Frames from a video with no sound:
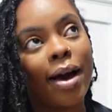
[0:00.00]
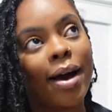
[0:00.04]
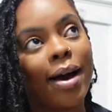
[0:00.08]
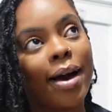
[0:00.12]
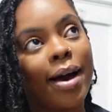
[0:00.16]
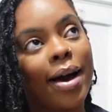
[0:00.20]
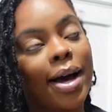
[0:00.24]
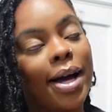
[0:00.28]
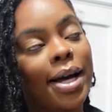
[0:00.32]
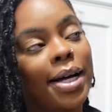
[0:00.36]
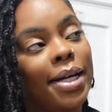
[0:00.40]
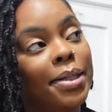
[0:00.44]

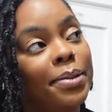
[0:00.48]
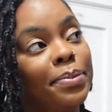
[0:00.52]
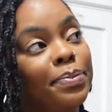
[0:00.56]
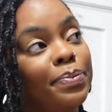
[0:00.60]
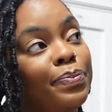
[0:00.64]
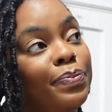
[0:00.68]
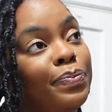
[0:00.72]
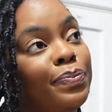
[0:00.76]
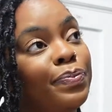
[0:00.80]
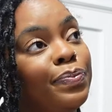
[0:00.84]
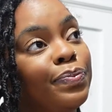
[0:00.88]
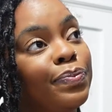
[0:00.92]

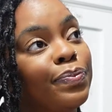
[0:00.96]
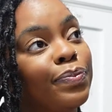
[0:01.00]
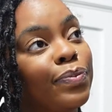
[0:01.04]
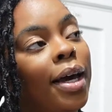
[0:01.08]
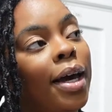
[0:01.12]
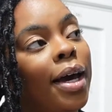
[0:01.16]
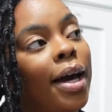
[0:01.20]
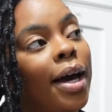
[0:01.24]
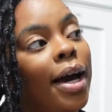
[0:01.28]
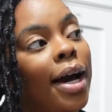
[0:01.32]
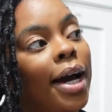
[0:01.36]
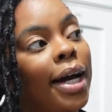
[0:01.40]
Um,
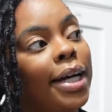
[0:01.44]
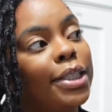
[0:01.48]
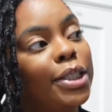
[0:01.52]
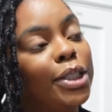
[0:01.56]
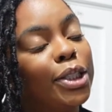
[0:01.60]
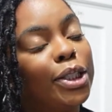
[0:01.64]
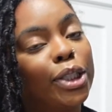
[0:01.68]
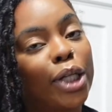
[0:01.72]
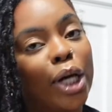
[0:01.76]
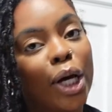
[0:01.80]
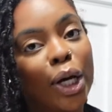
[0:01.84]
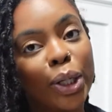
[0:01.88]
I
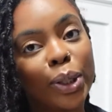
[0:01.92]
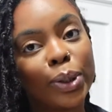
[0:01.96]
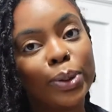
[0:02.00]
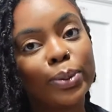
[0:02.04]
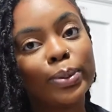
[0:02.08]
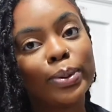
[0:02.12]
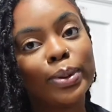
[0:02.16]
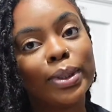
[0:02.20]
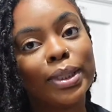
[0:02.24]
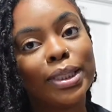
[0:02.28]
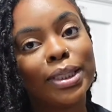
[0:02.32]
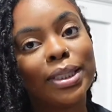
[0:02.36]

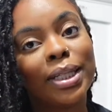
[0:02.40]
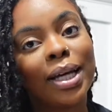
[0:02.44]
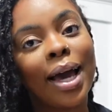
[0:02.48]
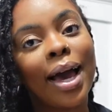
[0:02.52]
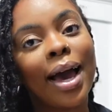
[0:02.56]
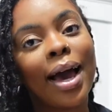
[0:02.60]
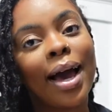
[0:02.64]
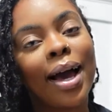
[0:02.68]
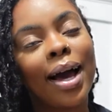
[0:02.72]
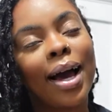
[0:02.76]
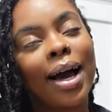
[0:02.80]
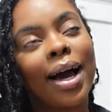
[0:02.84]
don't
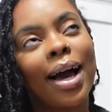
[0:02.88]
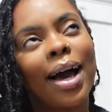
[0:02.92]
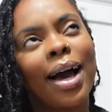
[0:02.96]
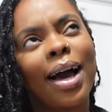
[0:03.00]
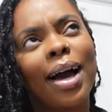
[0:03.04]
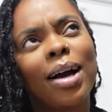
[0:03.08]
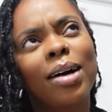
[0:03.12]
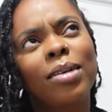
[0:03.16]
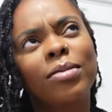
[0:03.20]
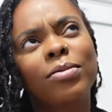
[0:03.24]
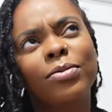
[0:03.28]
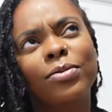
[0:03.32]

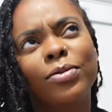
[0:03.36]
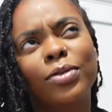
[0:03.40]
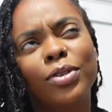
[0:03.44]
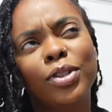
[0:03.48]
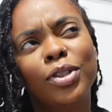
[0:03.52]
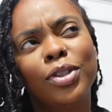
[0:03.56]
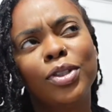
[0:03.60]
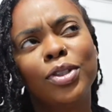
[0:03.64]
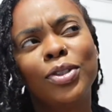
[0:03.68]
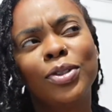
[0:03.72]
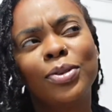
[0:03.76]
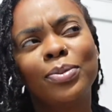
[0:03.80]
have
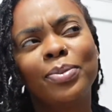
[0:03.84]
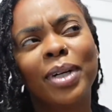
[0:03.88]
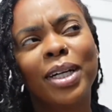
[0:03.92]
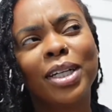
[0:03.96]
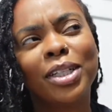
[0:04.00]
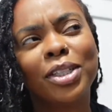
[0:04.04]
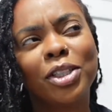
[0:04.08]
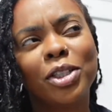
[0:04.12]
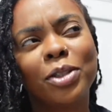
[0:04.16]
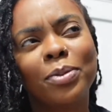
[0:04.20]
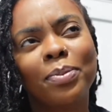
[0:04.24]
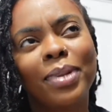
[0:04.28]
too
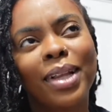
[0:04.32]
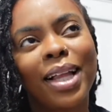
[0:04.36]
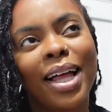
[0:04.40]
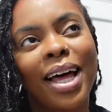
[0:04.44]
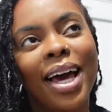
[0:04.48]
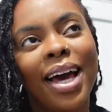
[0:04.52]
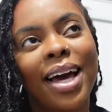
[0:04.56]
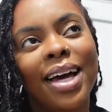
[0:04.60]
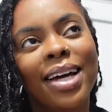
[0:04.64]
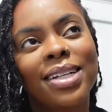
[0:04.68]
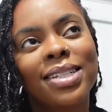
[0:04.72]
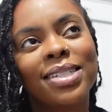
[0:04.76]
much
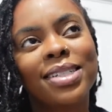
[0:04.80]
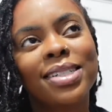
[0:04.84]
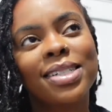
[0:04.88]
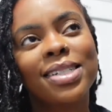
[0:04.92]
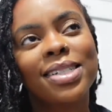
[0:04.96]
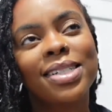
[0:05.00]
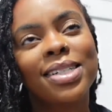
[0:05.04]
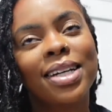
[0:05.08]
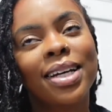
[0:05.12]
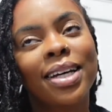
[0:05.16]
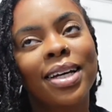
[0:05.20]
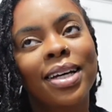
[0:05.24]

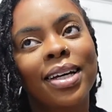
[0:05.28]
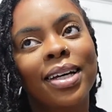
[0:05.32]
planned,